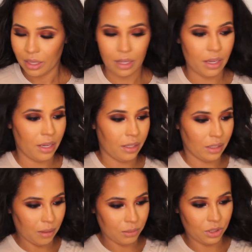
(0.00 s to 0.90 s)
And
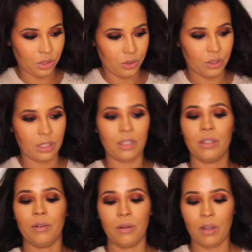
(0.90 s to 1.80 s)
I'm just
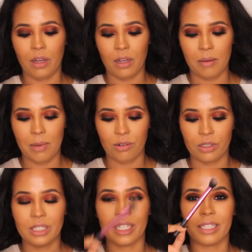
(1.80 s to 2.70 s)
using my
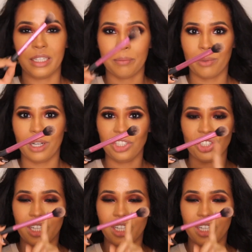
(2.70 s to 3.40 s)
Real Technique brush.